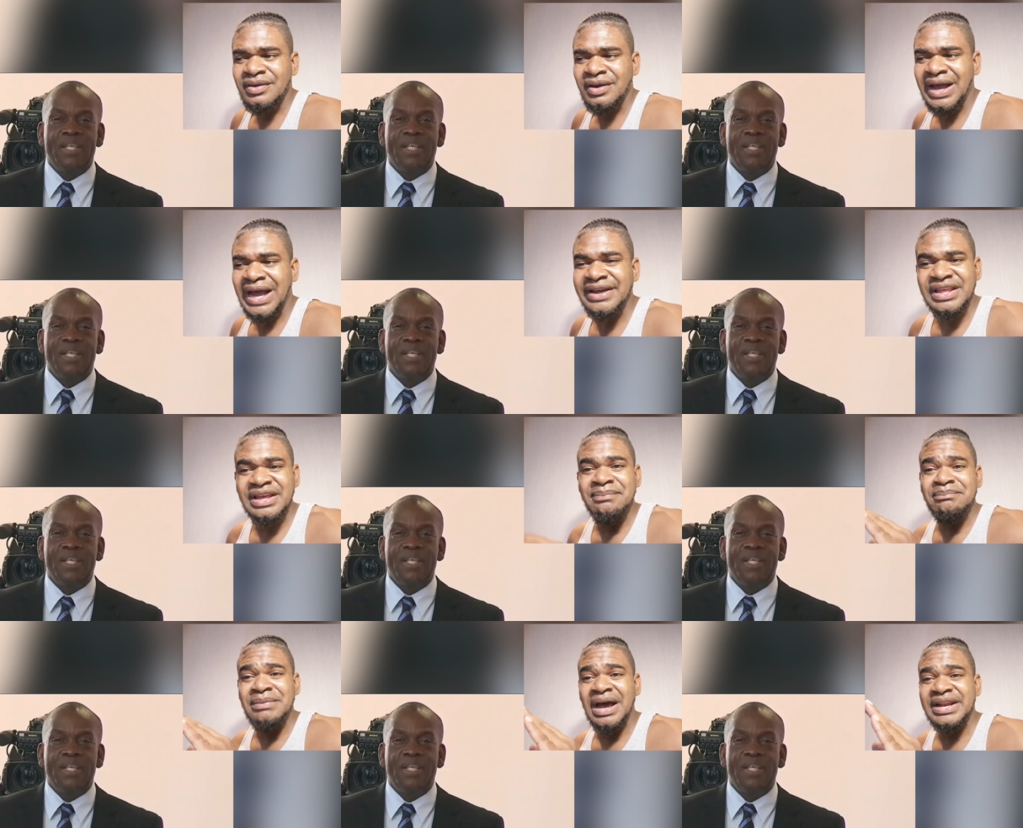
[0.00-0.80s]
Speaker 1: Are
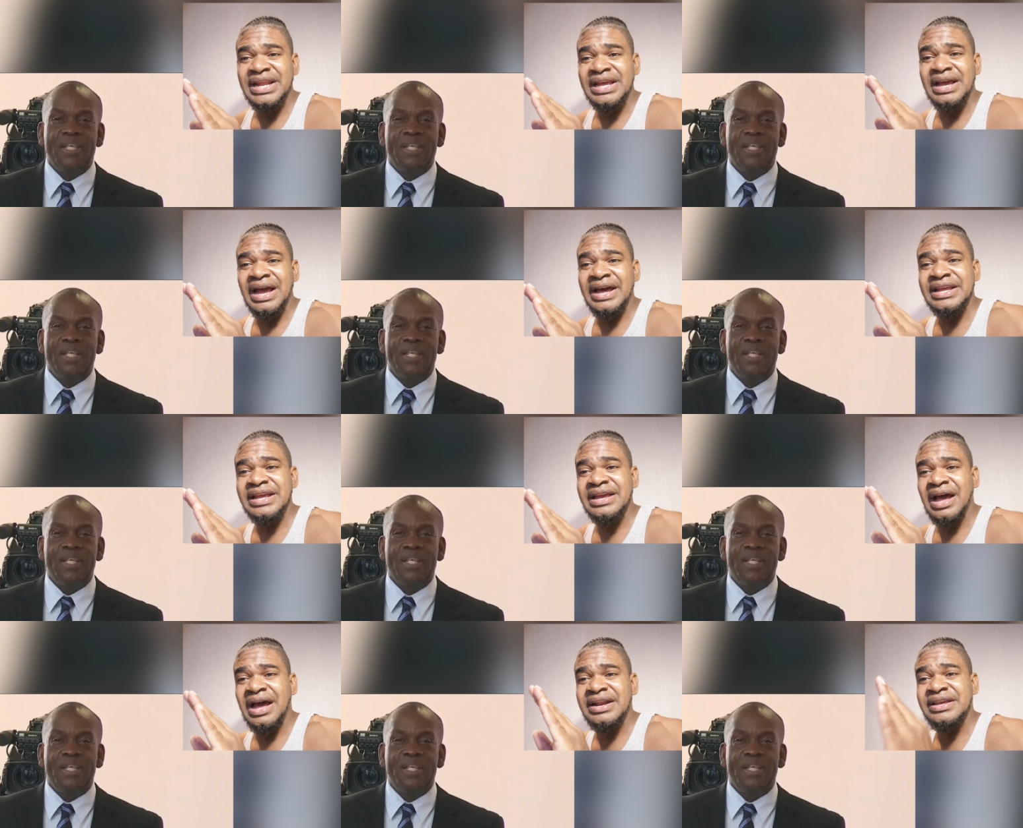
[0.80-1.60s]
they are they are
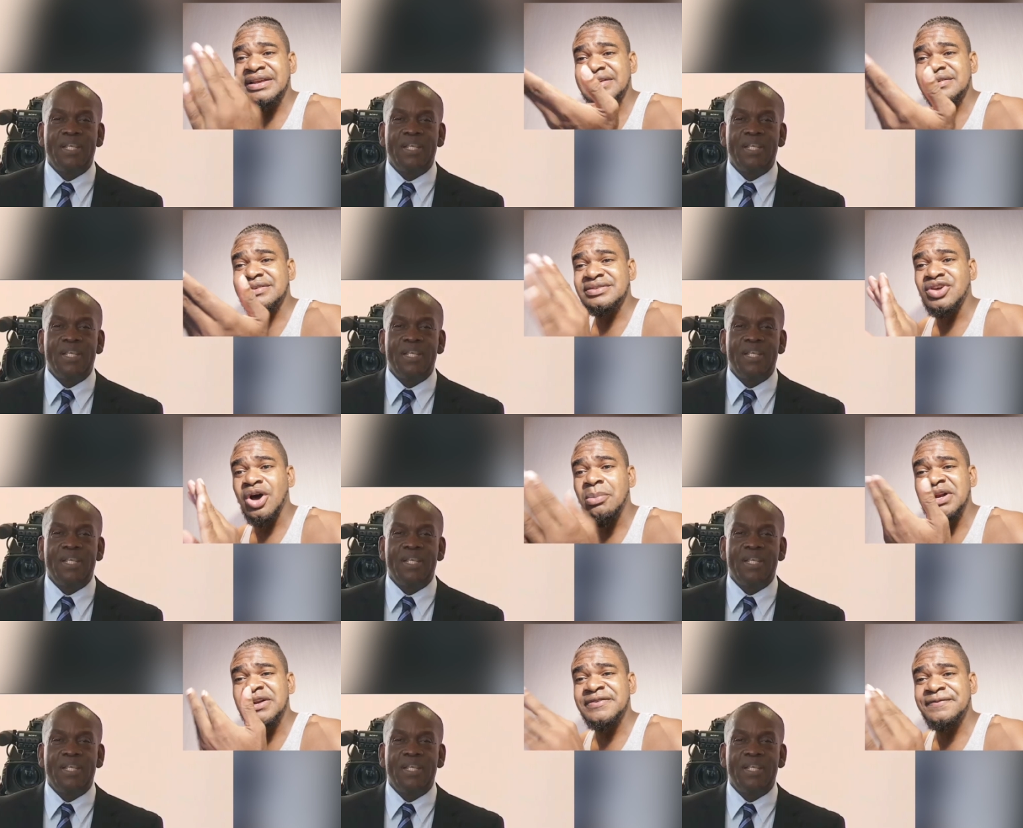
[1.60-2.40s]
they are they
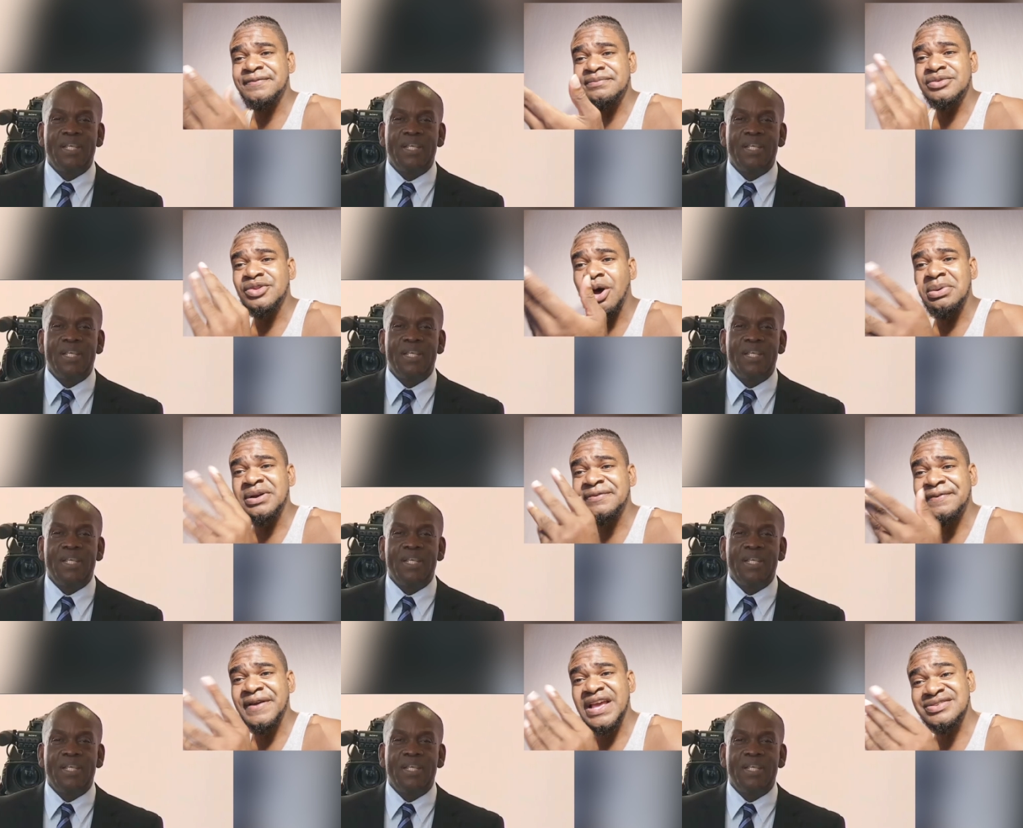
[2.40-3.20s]
double
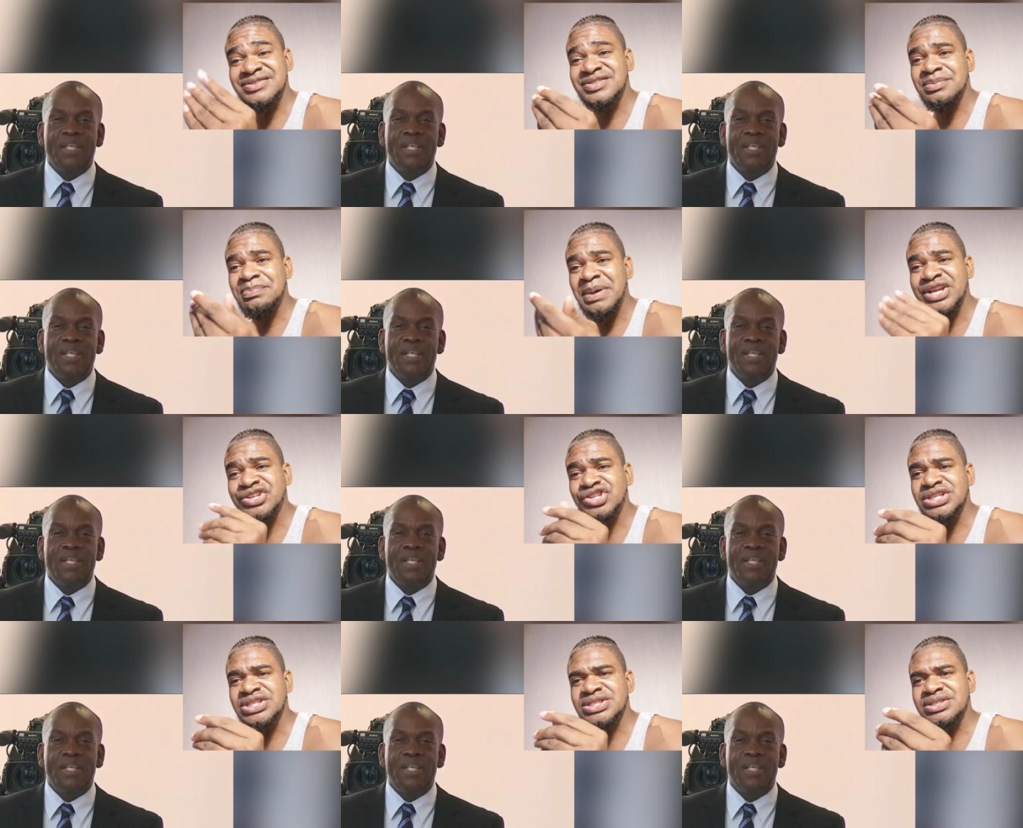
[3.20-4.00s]
double faced
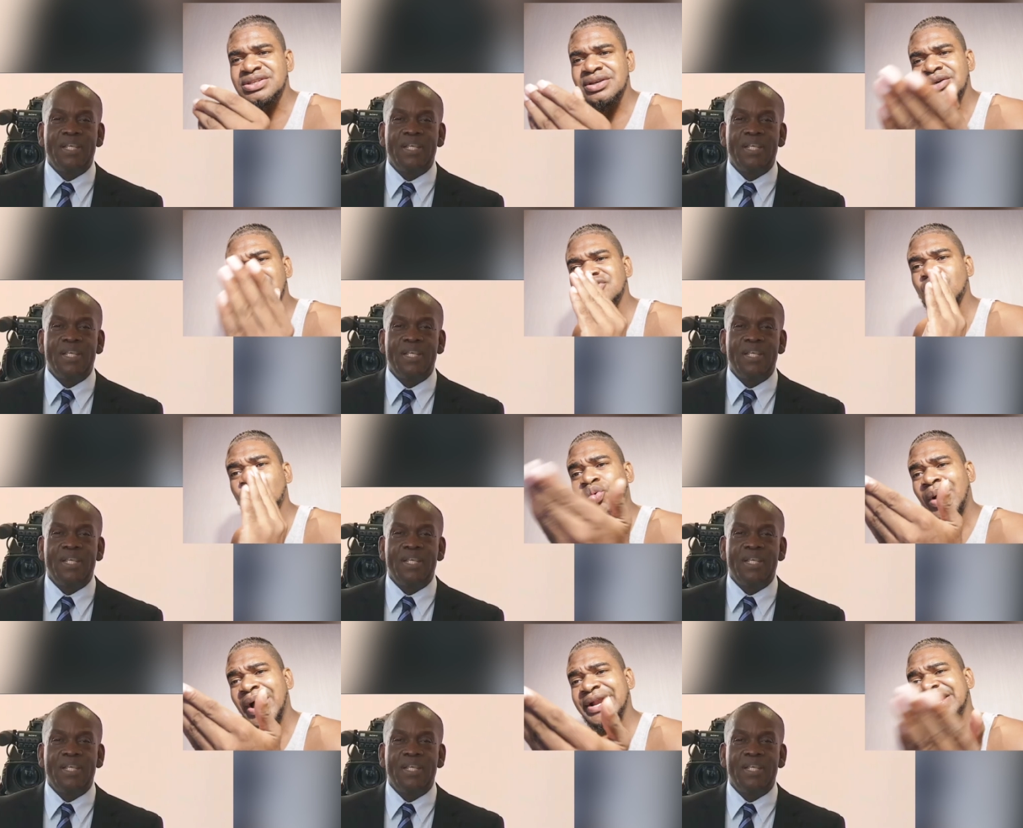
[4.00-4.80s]
pages? So
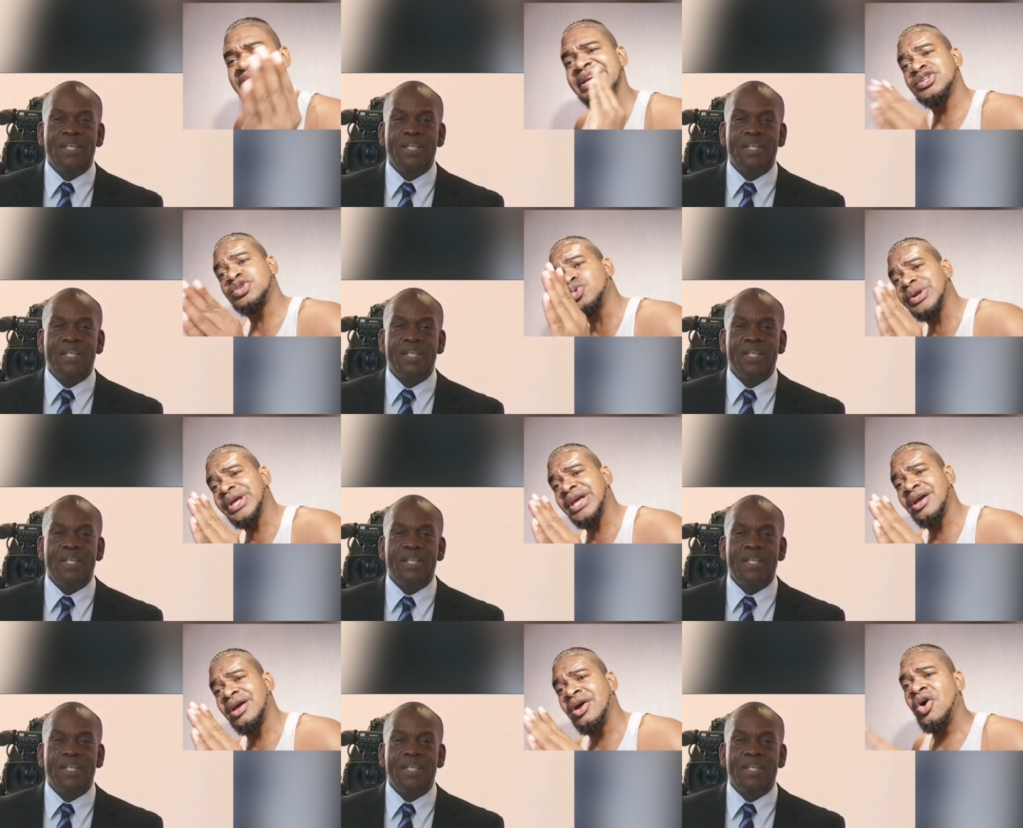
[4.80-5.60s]
one day, two
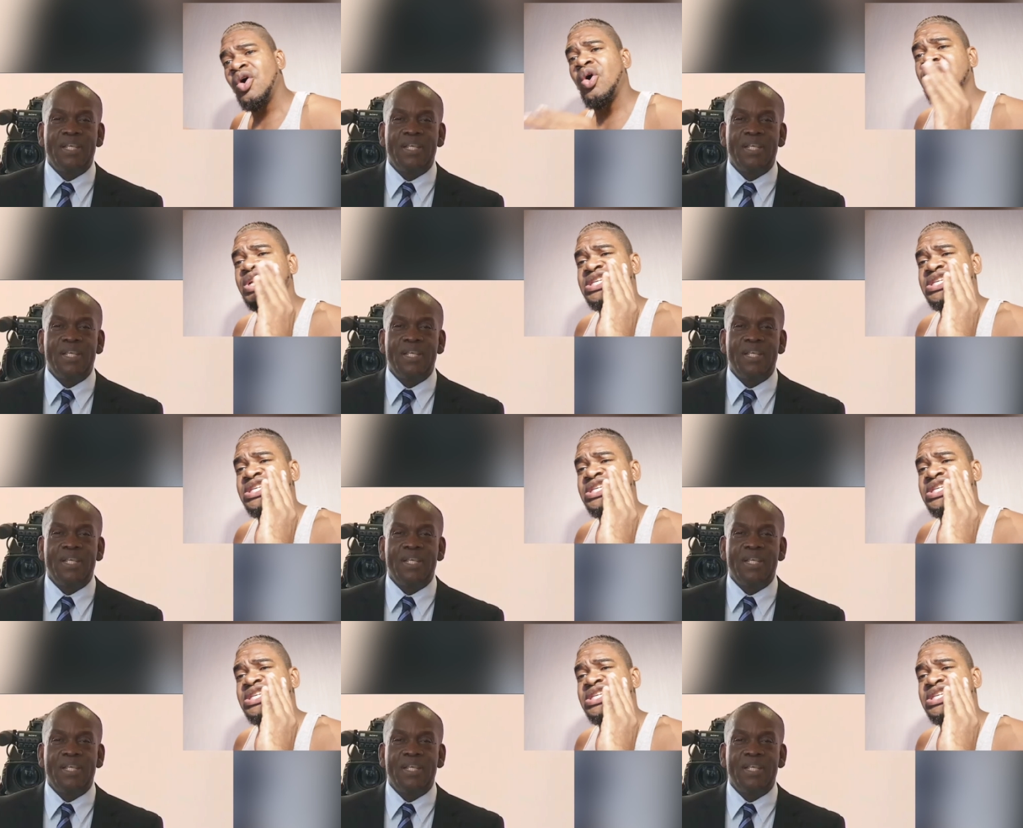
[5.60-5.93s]
day, or